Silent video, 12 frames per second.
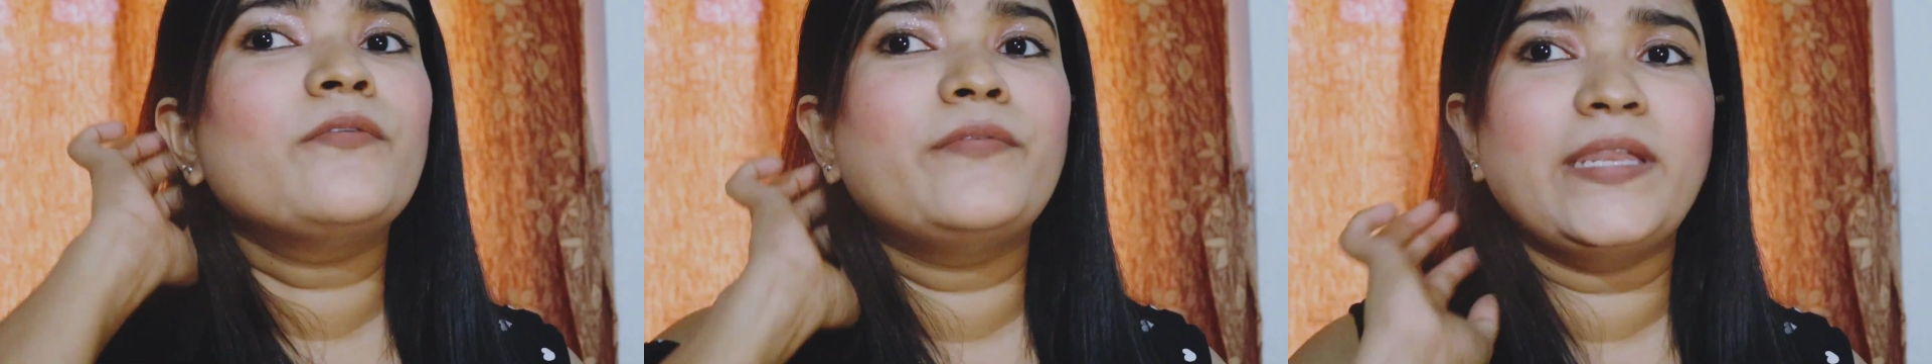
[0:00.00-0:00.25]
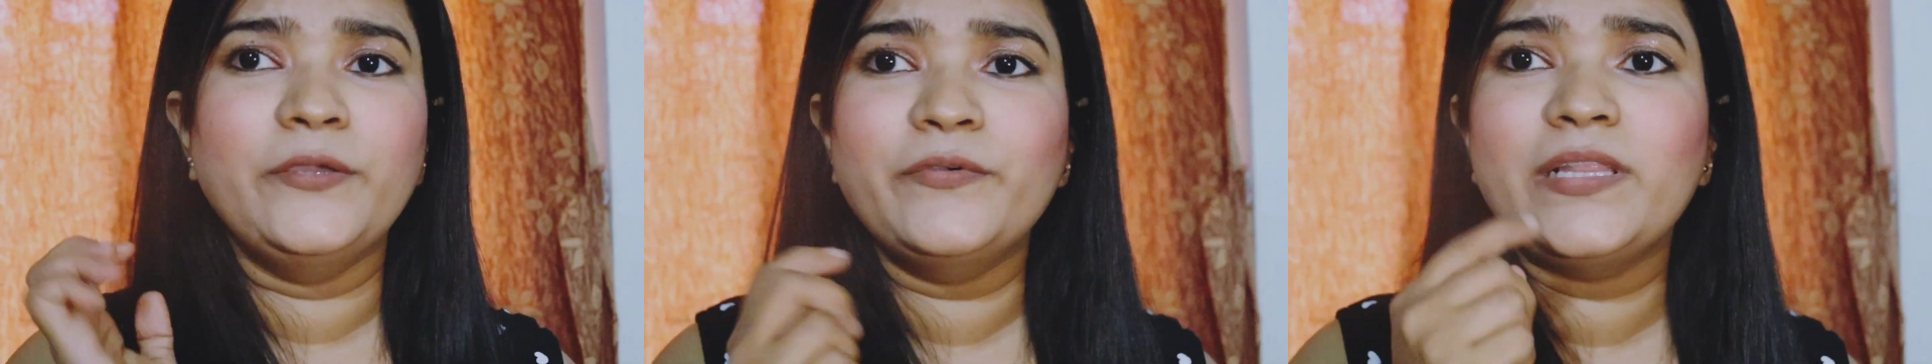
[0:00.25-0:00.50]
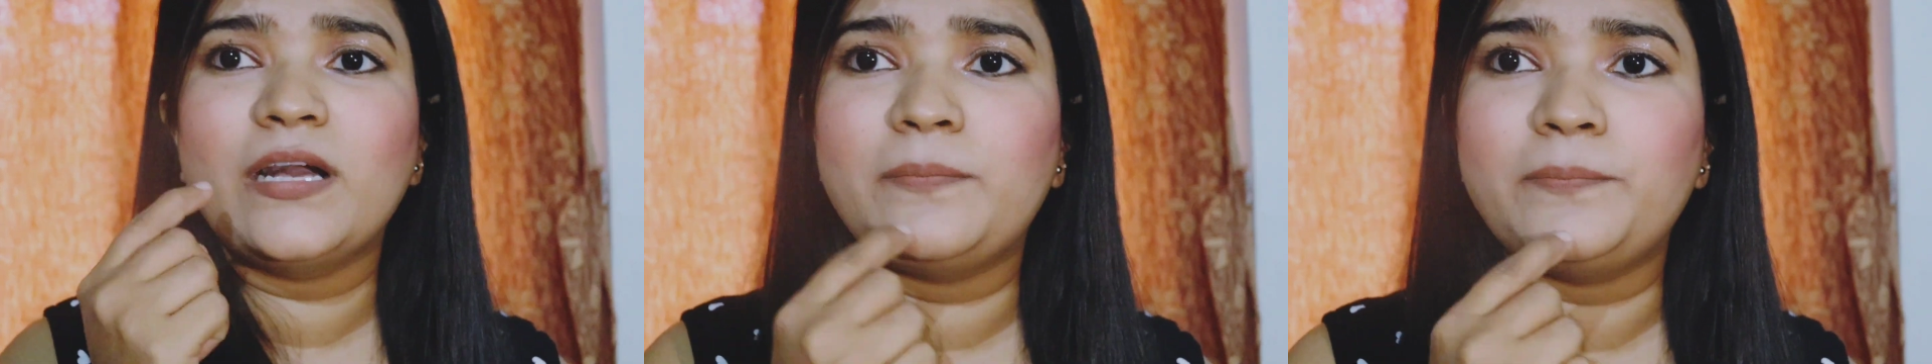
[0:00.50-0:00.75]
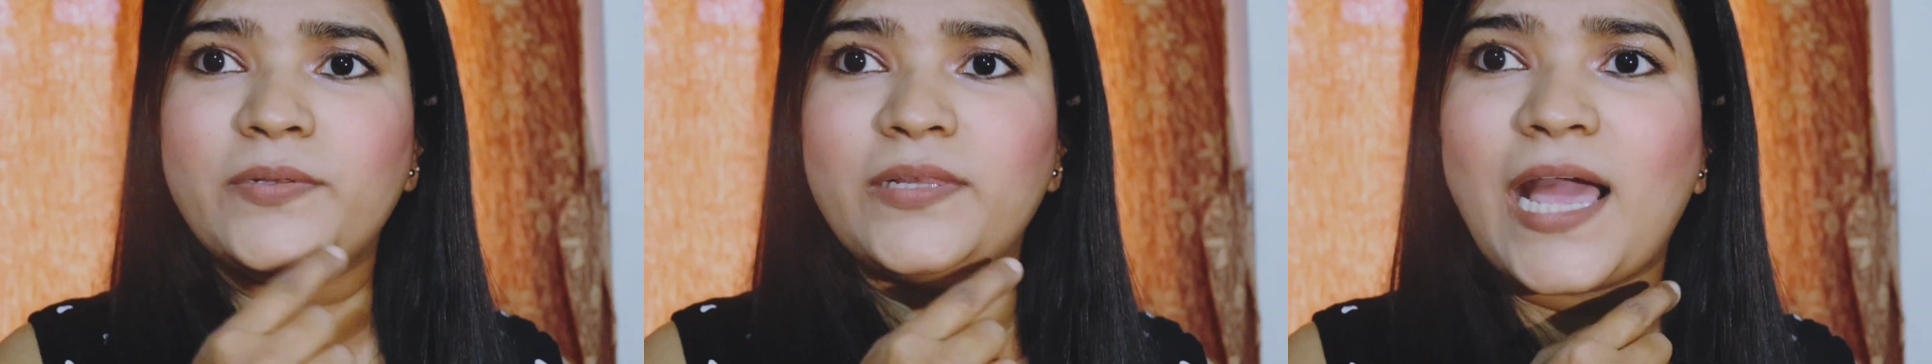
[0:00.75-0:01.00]
When you will
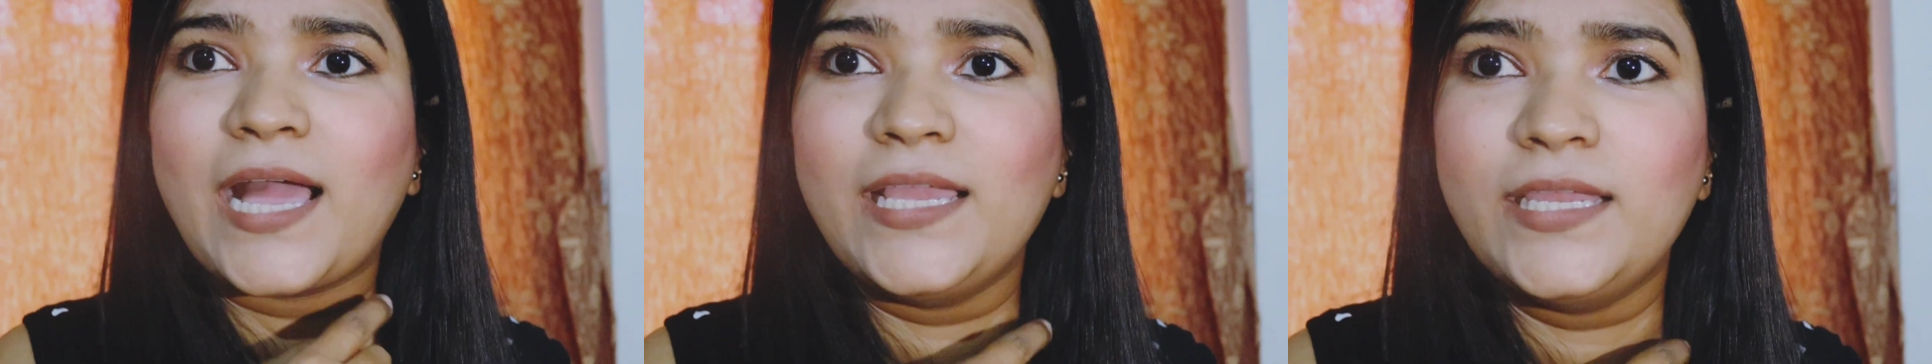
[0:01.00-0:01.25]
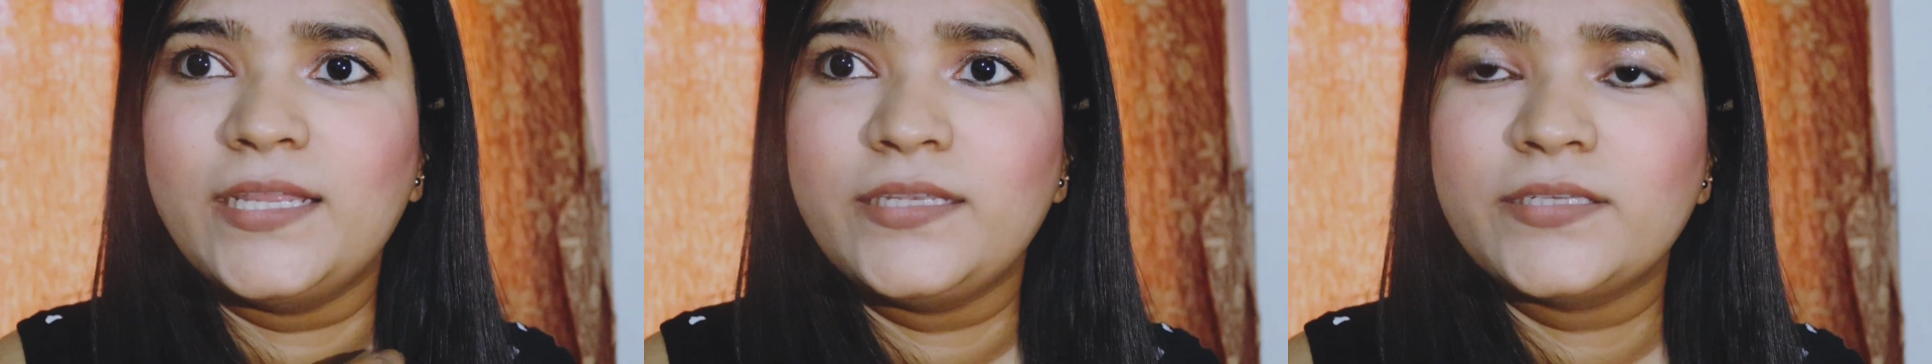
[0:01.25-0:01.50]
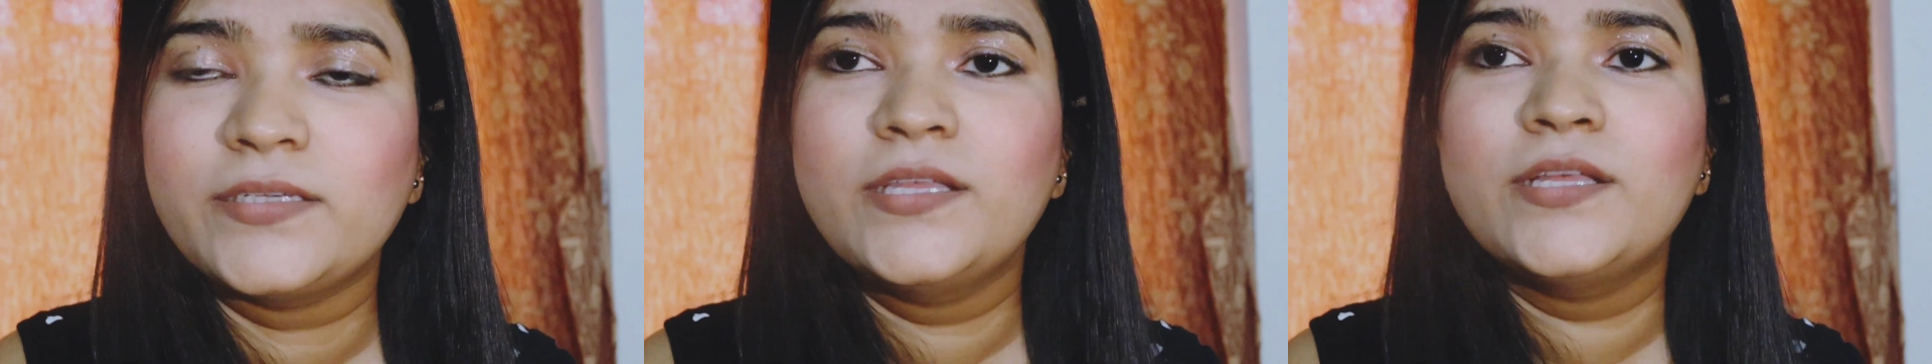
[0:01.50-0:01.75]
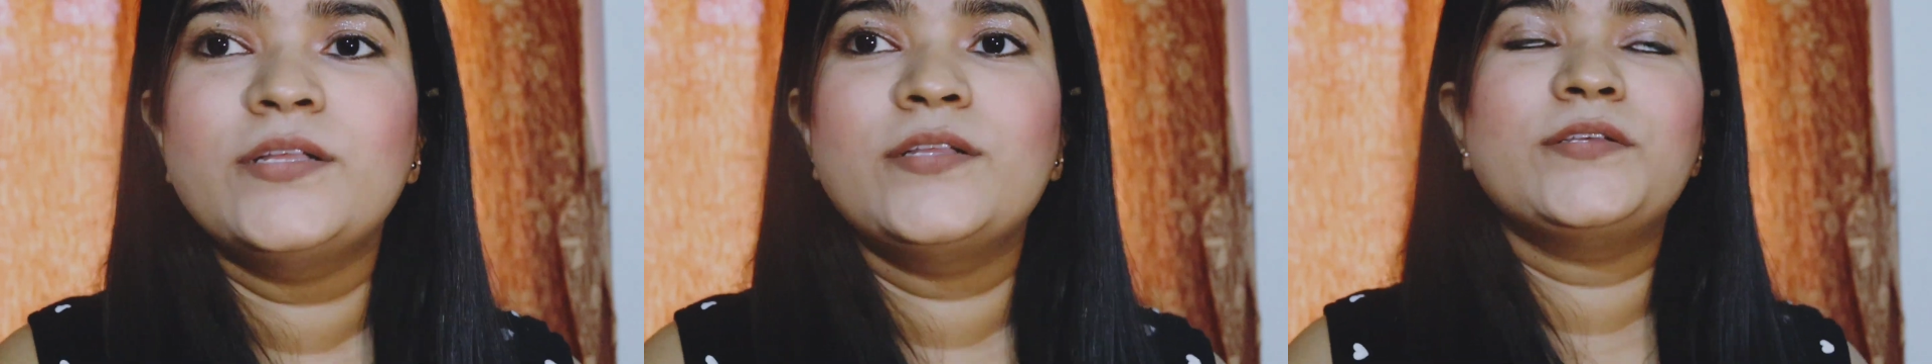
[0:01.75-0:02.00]
apply
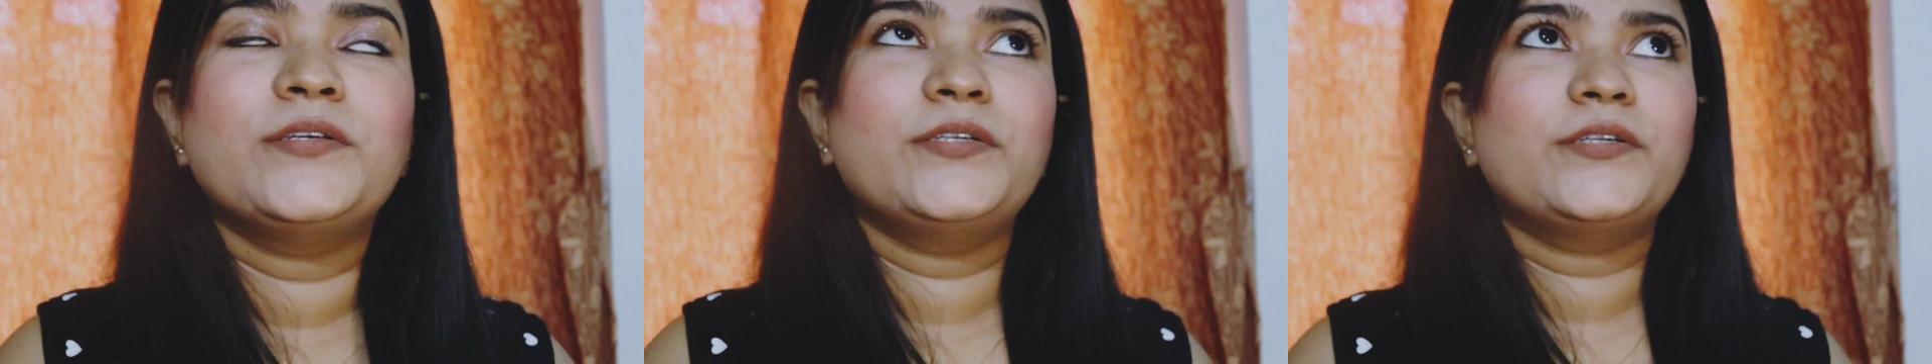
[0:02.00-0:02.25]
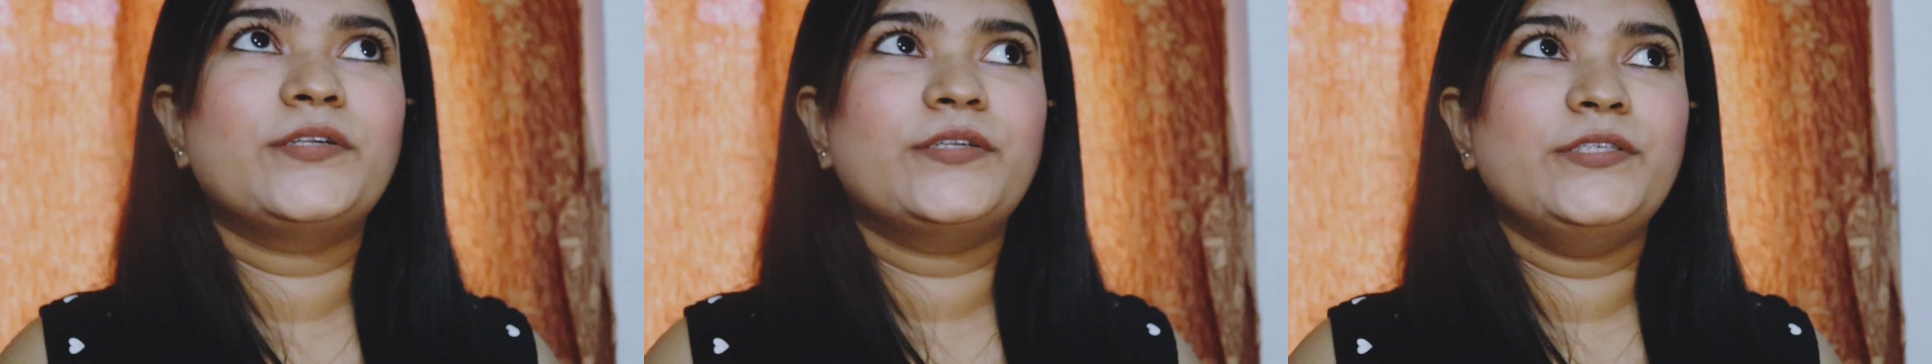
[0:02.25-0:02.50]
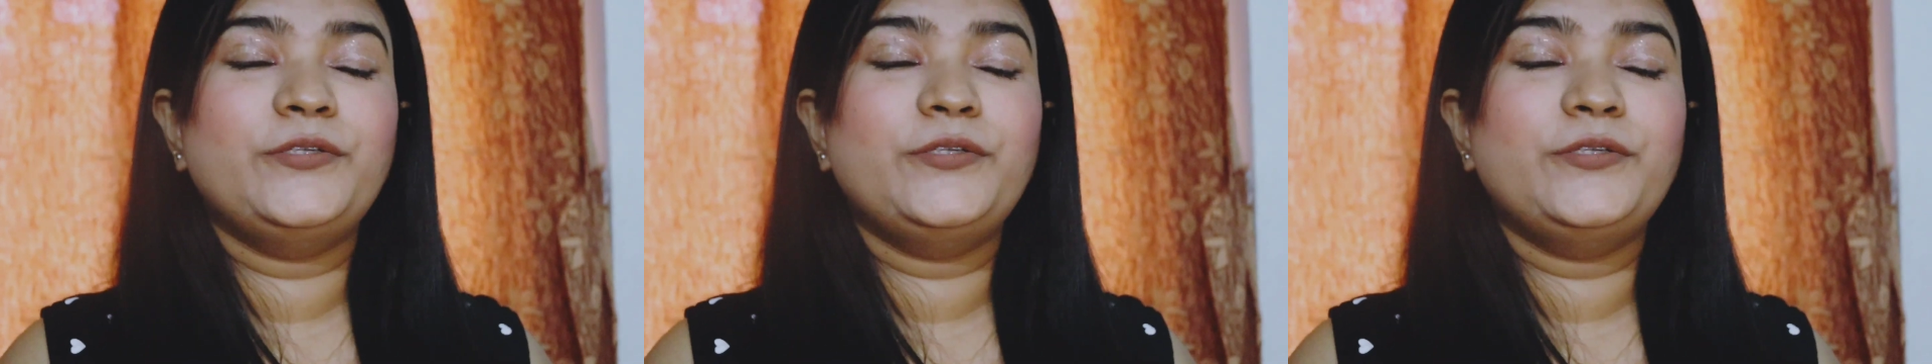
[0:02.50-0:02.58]
it,